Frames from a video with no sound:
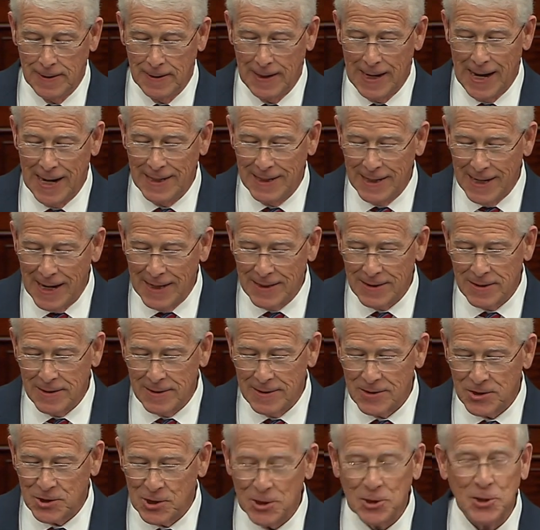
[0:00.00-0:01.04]
And yet,
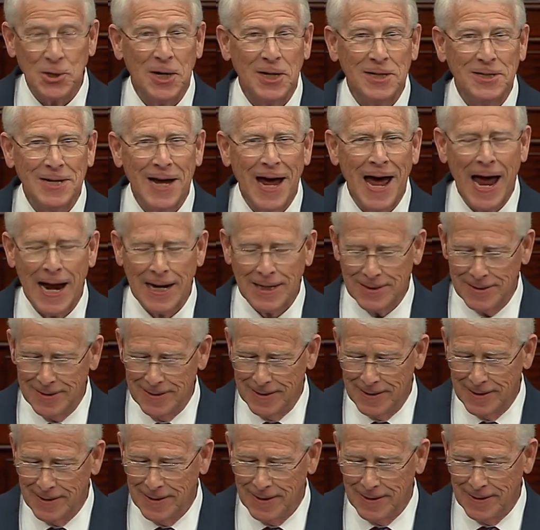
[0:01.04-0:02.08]
such an attack
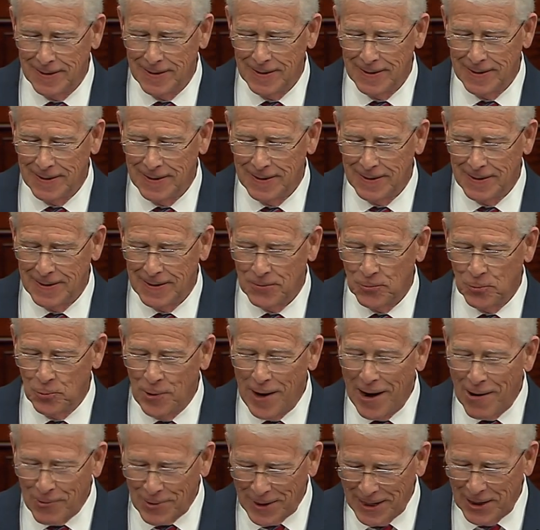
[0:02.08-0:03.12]

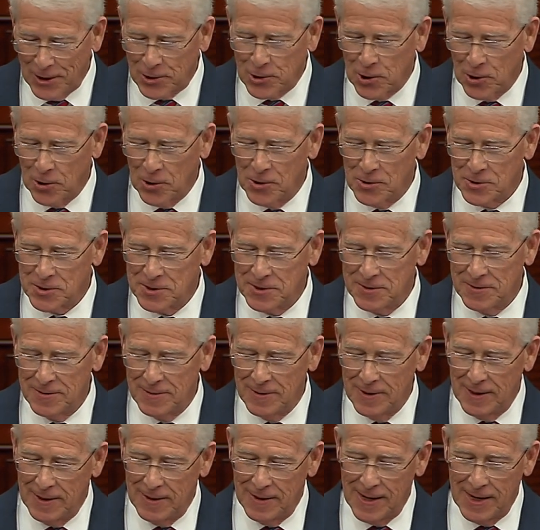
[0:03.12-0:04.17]
rarely occurs
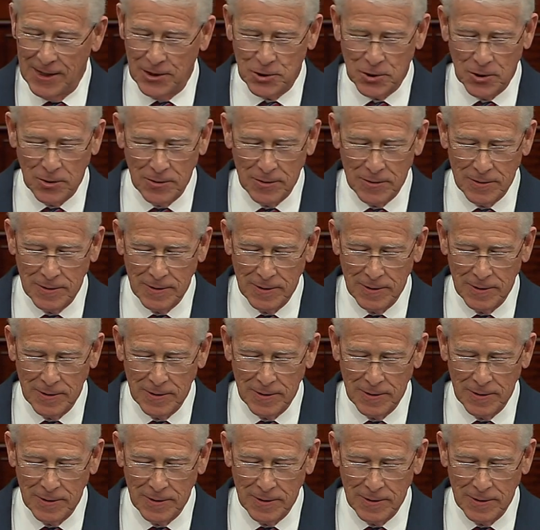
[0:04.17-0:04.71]
in nature.